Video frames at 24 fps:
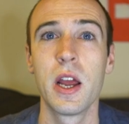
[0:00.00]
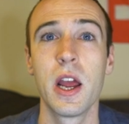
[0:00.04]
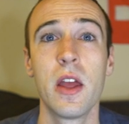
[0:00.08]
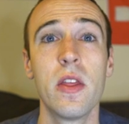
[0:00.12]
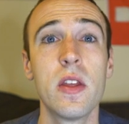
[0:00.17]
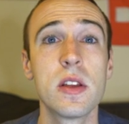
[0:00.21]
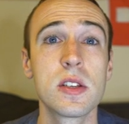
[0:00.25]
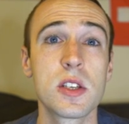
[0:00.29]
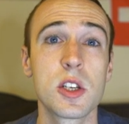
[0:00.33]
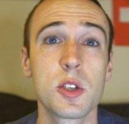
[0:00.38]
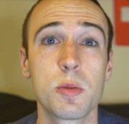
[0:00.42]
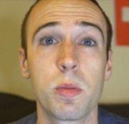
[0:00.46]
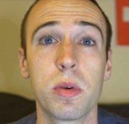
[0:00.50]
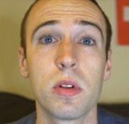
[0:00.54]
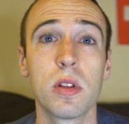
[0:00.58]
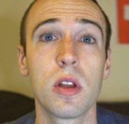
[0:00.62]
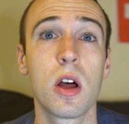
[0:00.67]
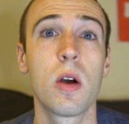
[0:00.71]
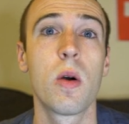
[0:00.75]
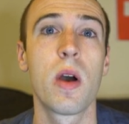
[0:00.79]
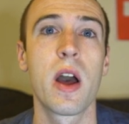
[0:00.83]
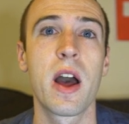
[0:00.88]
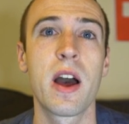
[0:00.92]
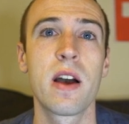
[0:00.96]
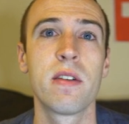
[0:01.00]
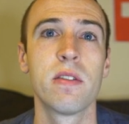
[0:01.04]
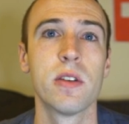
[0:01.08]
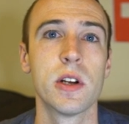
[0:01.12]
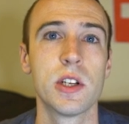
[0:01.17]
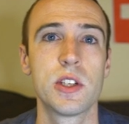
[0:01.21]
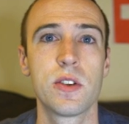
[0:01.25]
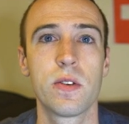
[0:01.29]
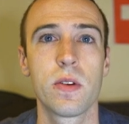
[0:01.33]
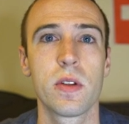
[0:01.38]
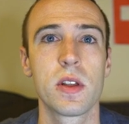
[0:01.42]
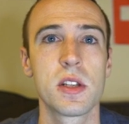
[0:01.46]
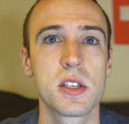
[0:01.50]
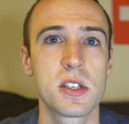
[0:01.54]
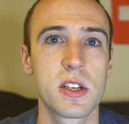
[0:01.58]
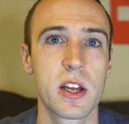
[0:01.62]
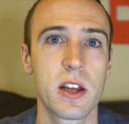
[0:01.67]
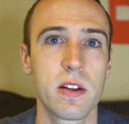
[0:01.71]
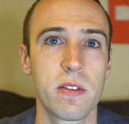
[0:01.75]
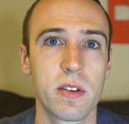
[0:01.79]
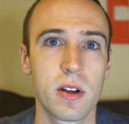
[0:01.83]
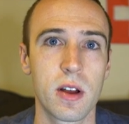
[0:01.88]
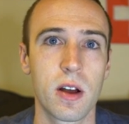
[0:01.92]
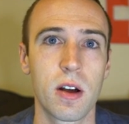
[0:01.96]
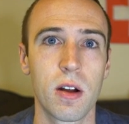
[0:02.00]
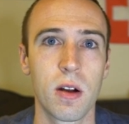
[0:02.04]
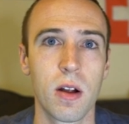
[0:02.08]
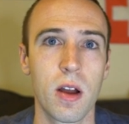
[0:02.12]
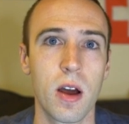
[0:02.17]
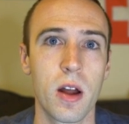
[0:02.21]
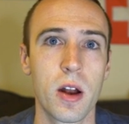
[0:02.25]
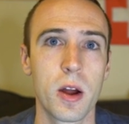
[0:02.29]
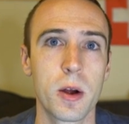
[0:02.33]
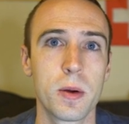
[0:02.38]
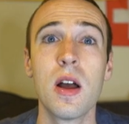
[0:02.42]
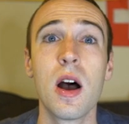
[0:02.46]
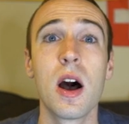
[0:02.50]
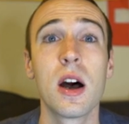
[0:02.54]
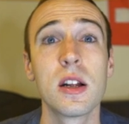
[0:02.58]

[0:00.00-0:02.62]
And this is below average for the state of Colorado.